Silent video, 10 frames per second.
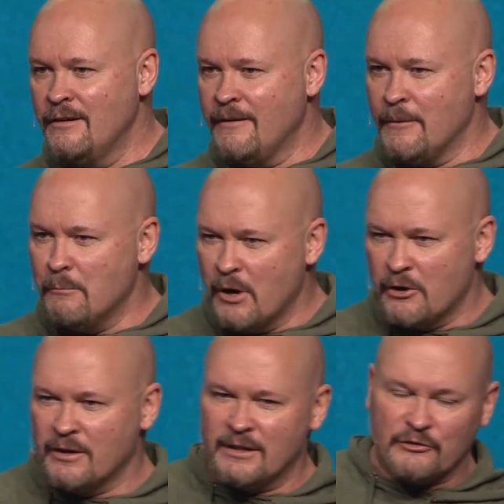The
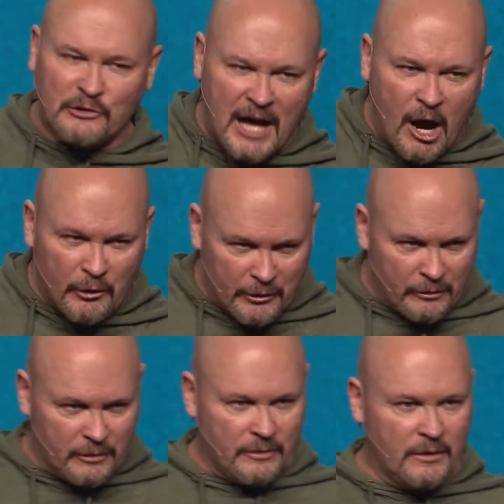muttering gets
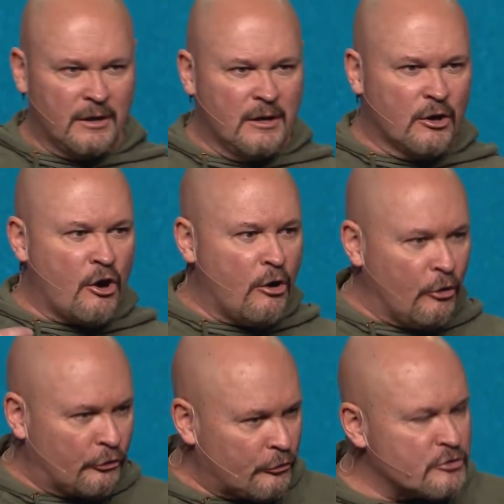louder and the
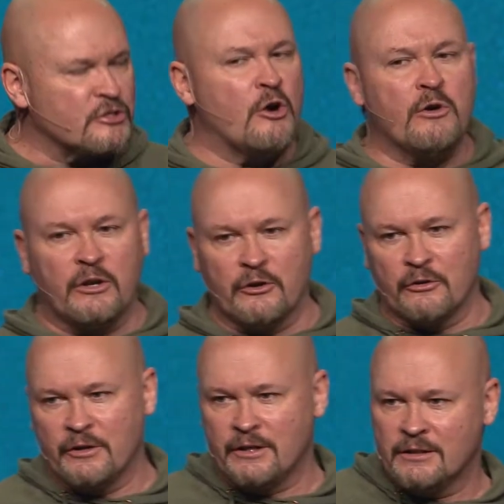calls for stoning
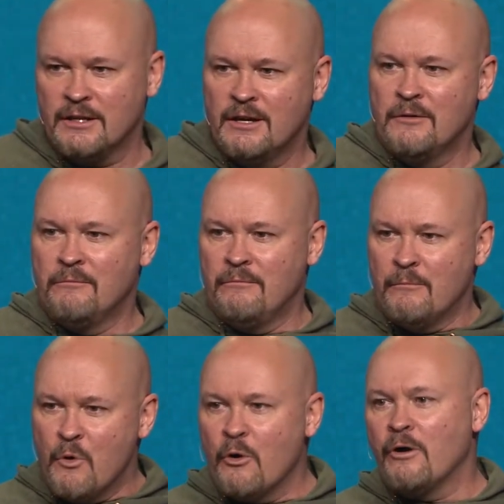her get
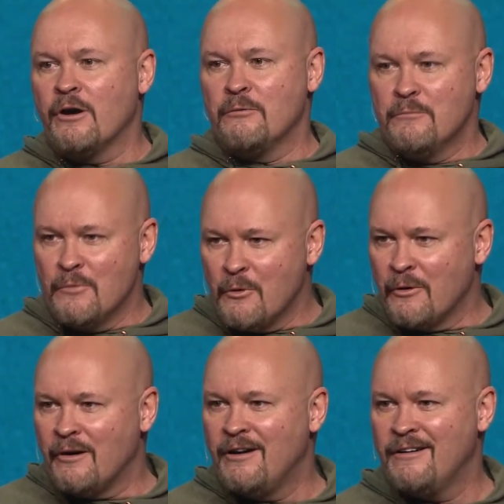more and
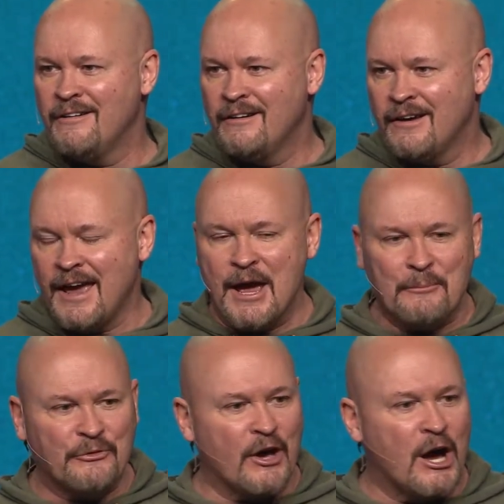more
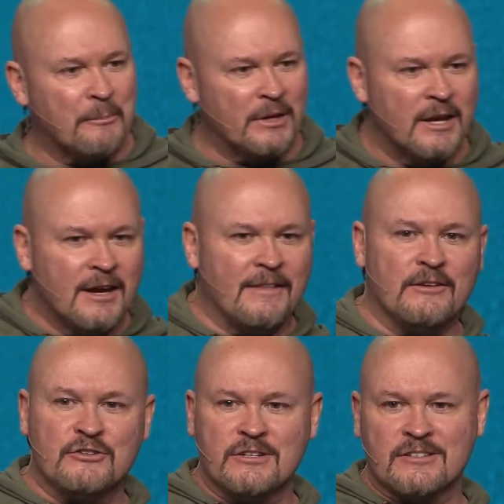amped up. And
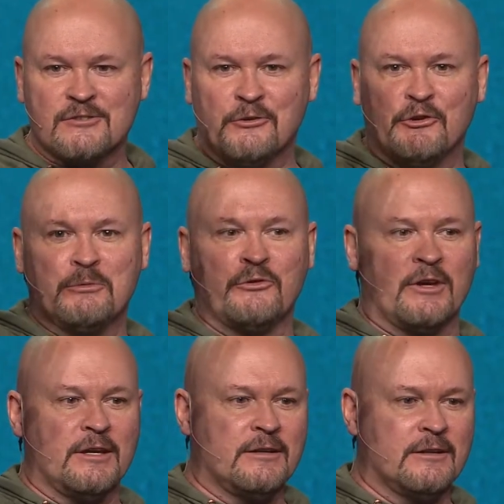then Jesus holds up his
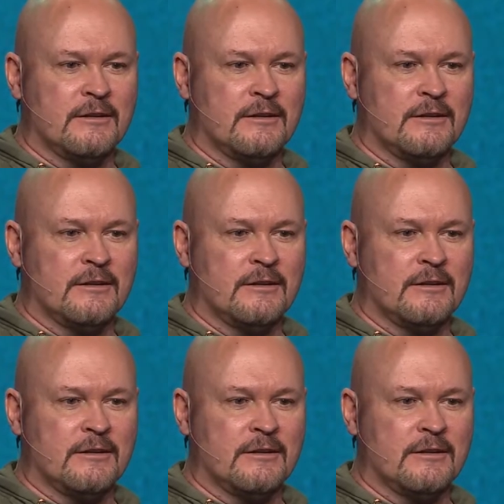hand